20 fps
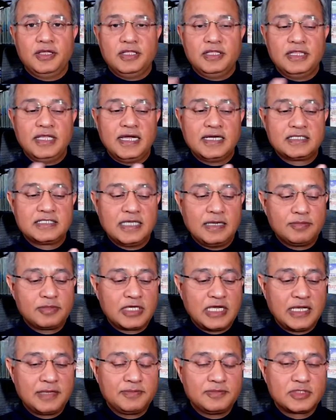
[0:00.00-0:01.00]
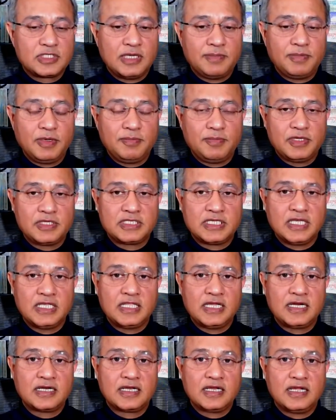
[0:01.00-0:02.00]
That sometimes some people say
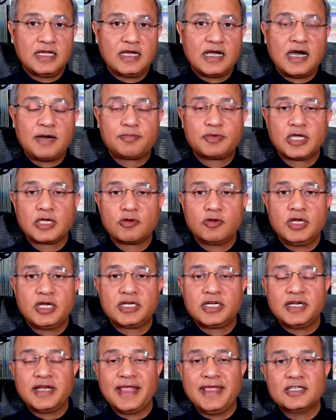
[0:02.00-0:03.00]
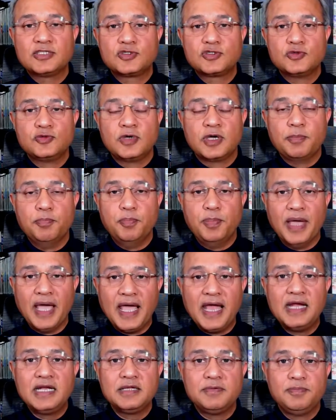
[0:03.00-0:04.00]
that upregulated ACE2 are
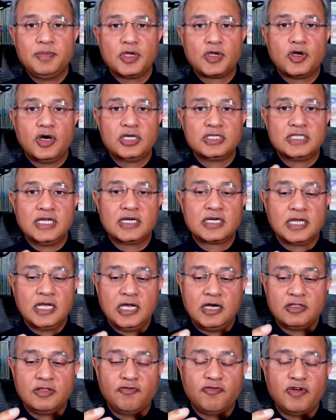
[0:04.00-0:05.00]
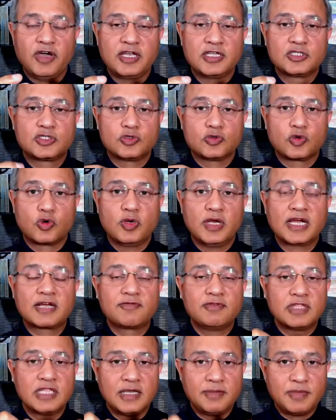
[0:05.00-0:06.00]
bad because that allow the virus to connect
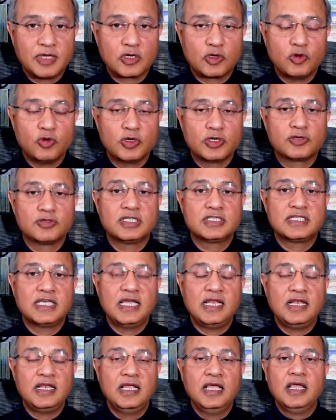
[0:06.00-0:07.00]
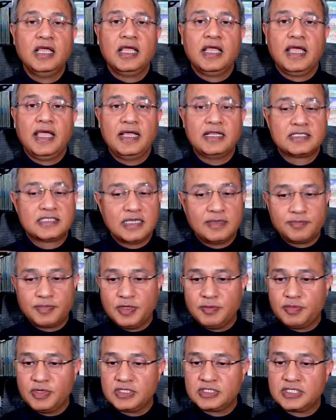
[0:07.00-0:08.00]
with them and go into the cell. And some
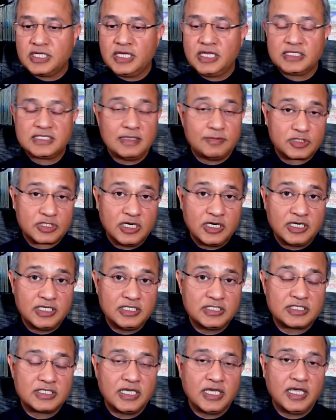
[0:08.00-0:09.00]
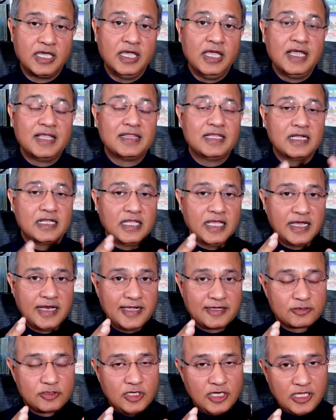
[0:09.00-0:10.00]
people say, some studies say that they are
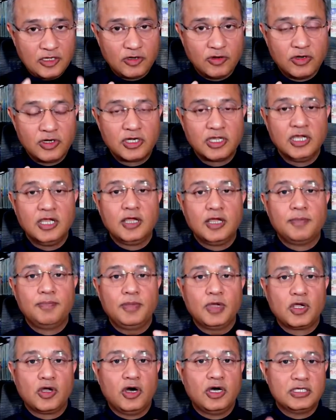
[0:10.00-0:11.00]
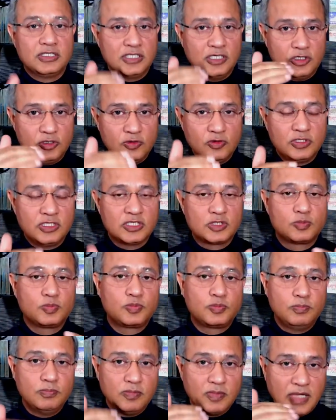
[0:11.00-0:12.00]
actually good because they do this
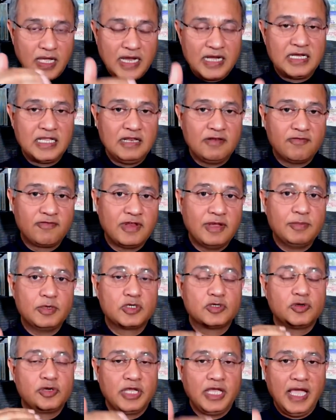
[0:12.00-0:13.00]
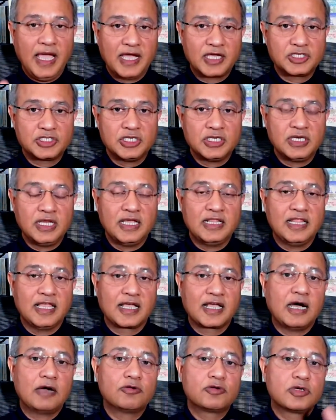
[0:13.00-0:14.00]
anti-inflammatory action and they
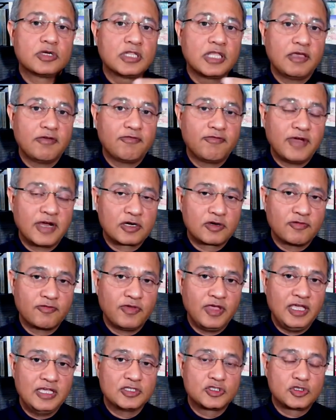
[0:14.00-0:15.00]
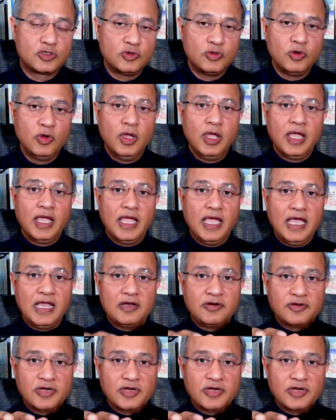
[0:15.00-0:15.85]
counter the effect of ACE2 and